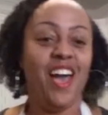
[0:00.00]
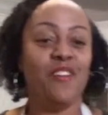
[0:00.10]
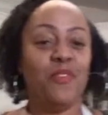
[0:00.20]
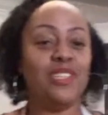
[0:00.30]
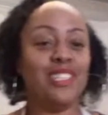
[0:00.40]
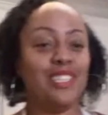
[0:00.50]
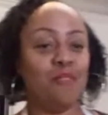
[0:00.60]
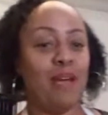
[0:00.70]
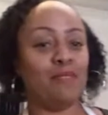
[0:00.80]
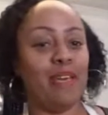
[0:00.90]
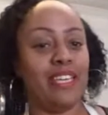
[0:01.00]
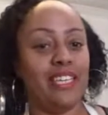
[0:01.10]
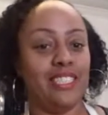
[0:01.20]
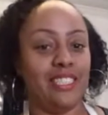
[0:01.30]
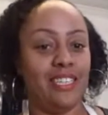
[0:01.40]
Unfortunately, it doesn't match my
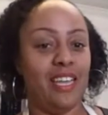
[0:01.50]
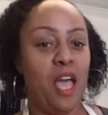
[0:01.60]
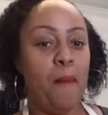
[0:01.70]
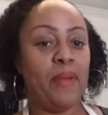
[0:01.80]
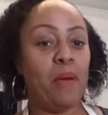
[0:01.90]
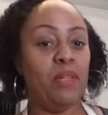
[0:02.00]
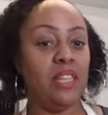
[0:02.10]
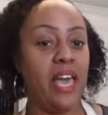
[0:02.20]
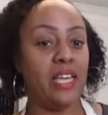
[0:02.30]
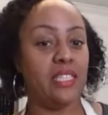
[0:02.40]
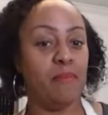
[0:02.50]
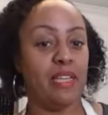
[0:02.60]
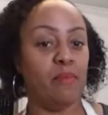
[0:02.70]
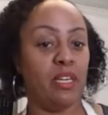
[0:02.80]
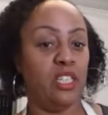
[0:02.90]
kitchen, but I would like it to
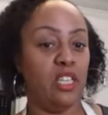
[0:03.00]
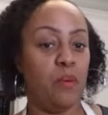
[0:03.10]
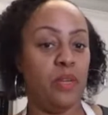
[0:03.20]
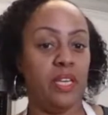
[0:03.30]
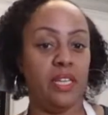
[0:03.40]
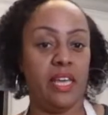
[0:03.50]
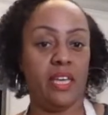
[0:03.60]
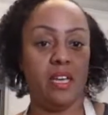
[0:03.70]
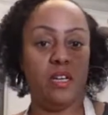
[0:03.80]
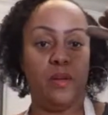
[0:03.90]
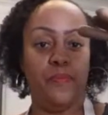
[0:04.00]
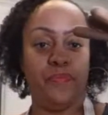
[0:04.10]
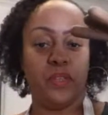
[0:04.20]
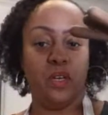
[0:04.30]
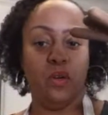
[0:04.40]
match my kitchen. I wanna get like
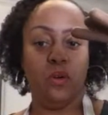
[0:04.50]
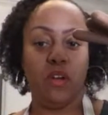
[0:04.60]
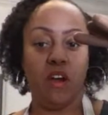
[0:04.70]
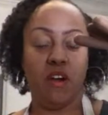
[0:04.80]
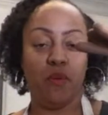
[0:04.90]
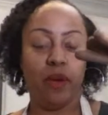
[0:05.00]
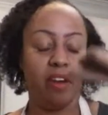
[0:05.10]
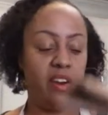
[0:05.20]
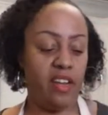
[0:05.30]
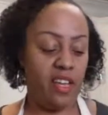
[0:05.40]
gold hardware.